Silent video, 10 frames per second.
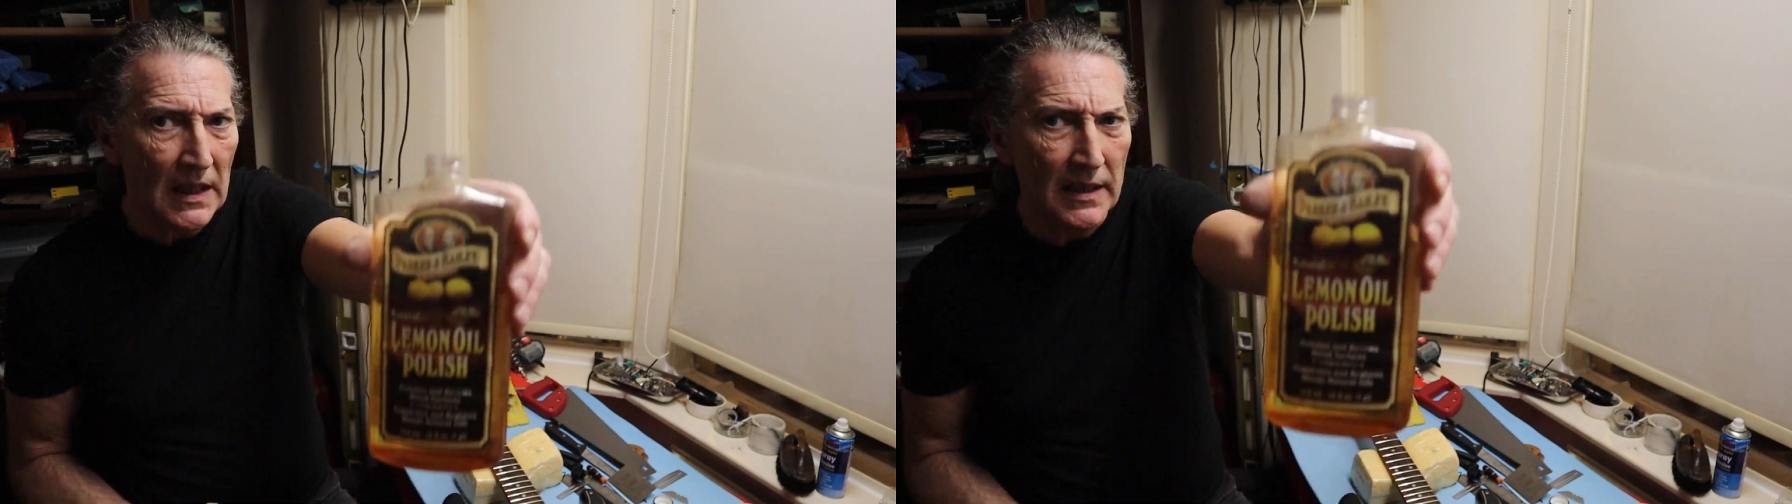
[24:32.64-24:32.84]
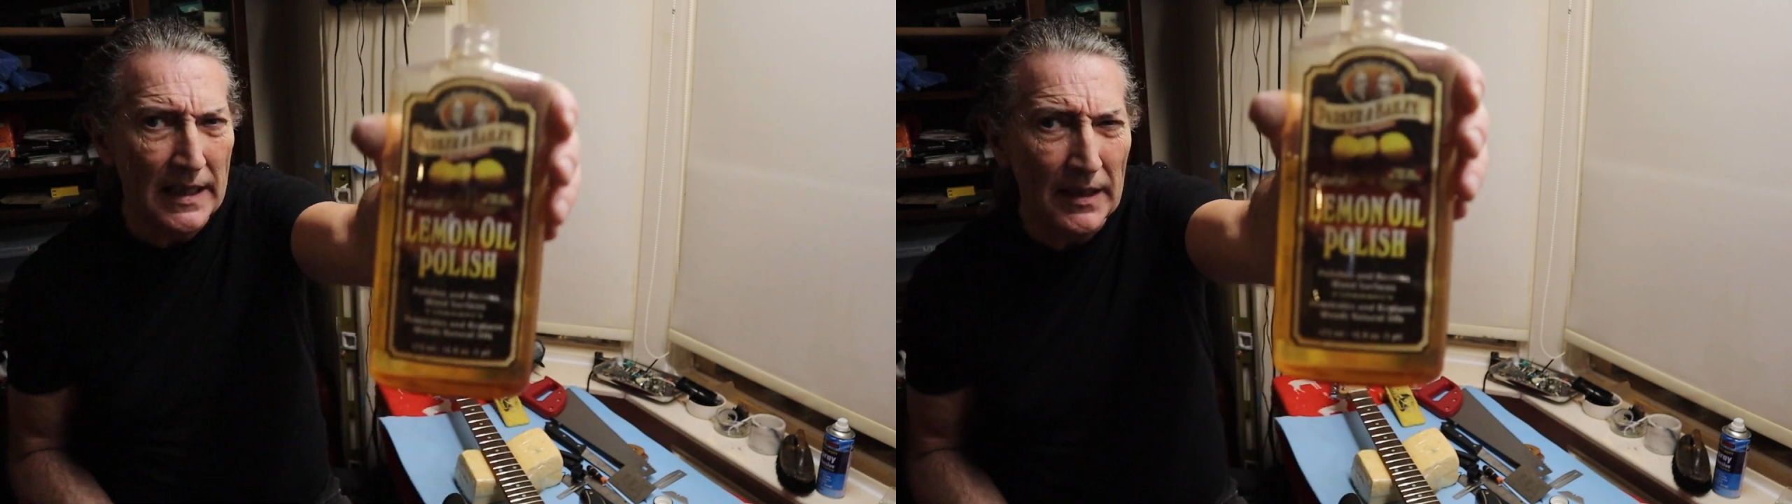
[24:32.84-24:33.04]

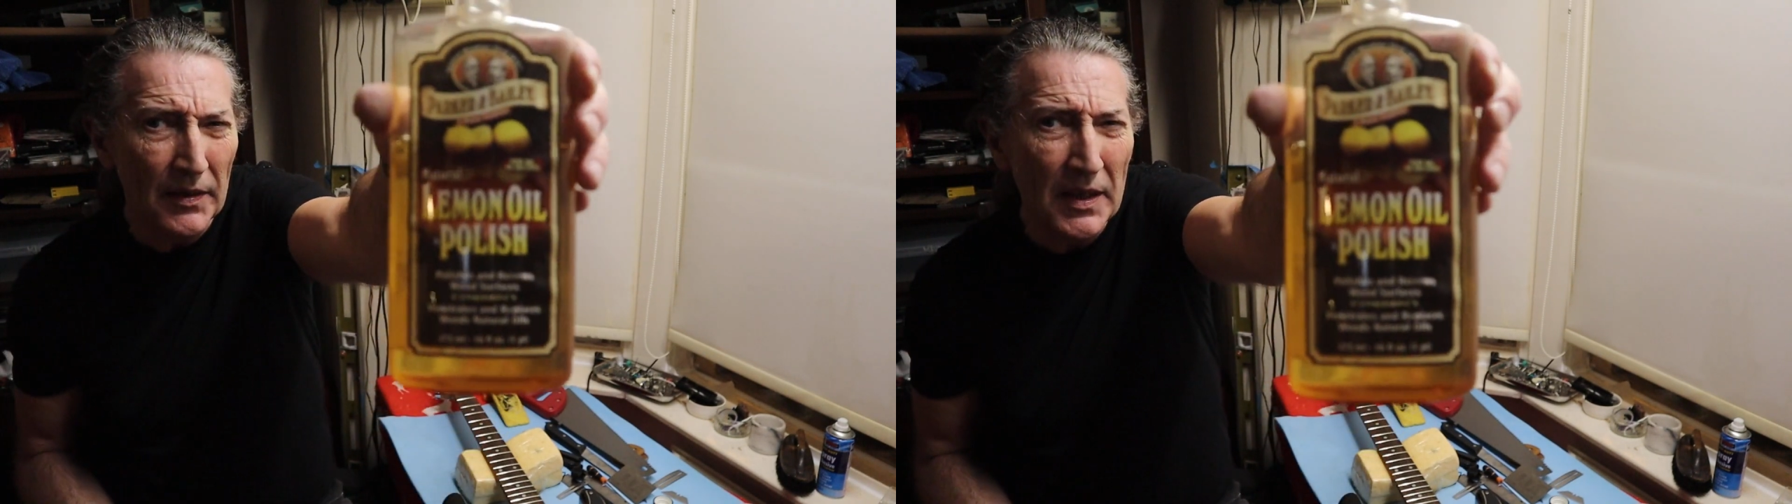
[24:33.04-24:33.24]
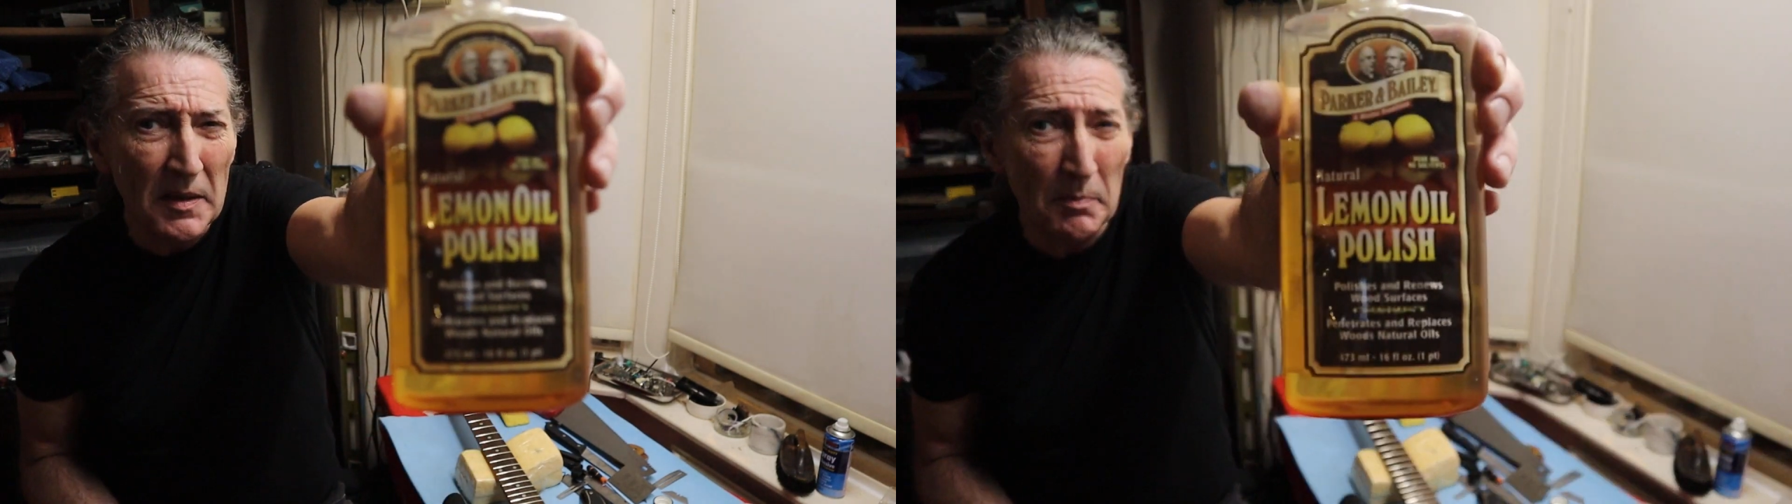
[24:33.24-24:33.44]
Now,
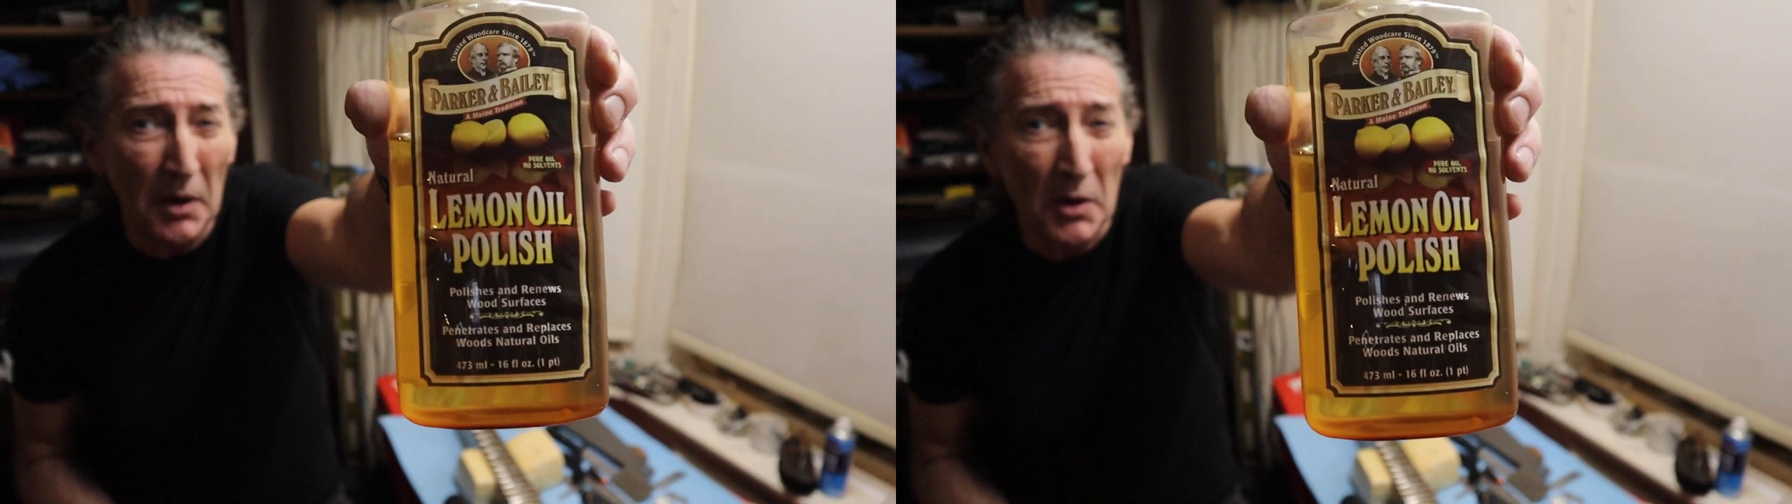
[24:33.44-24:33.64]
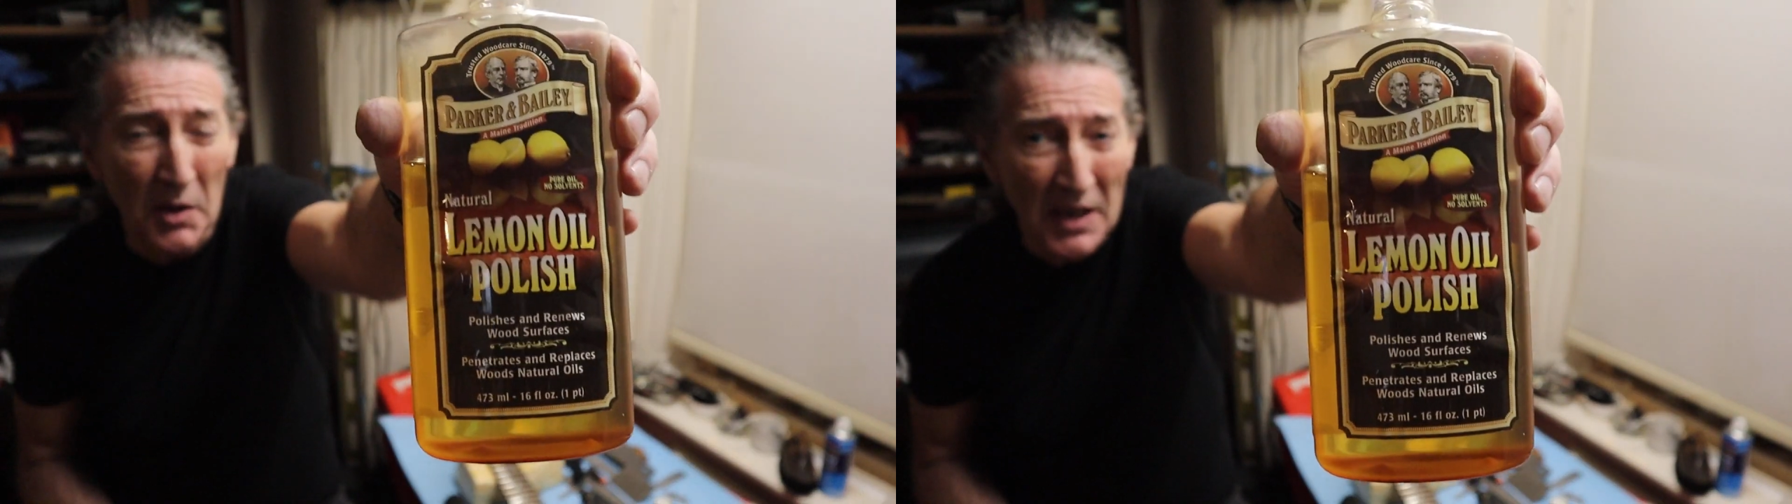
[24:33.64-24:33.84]
this
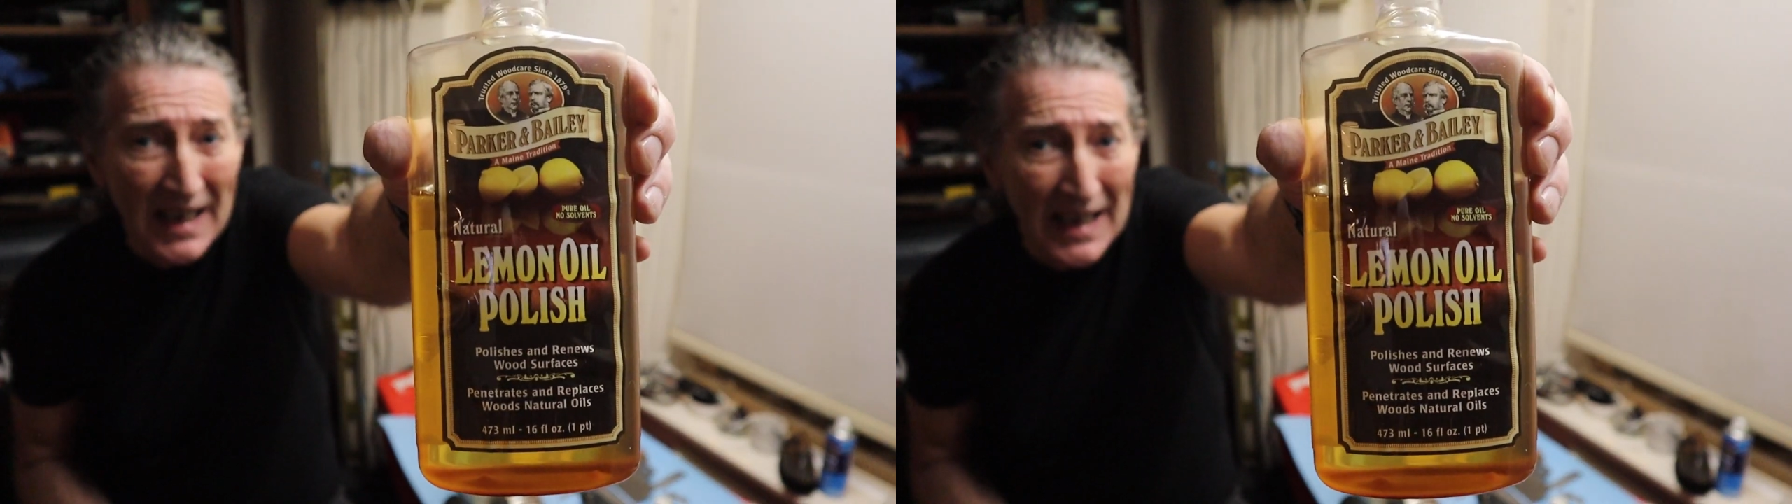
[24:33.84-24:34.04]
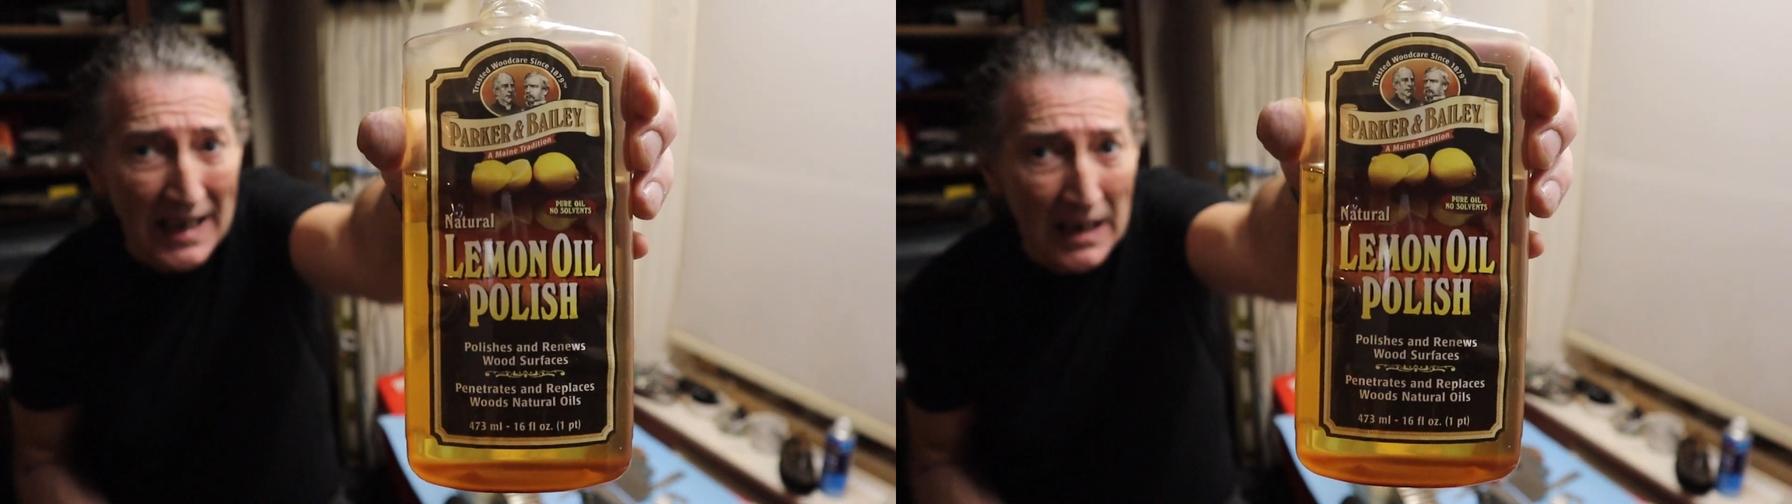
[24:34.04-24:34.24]
product
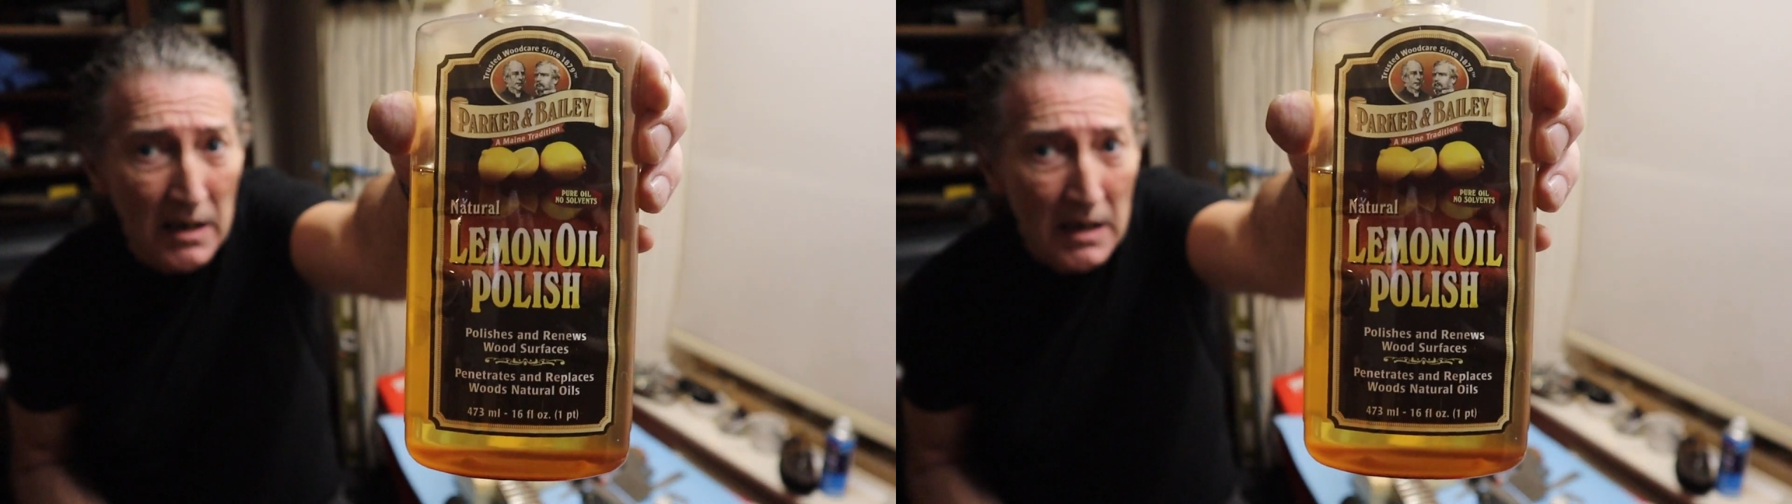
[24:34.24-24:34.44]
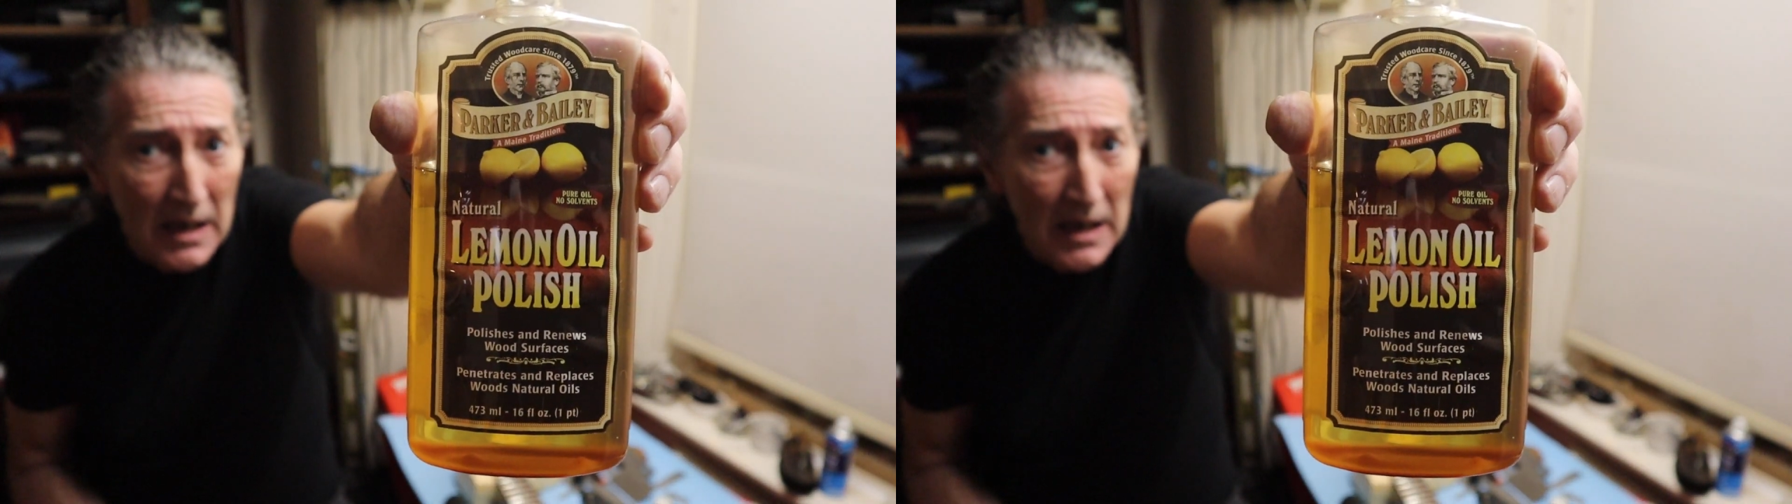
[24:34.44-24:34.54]
here,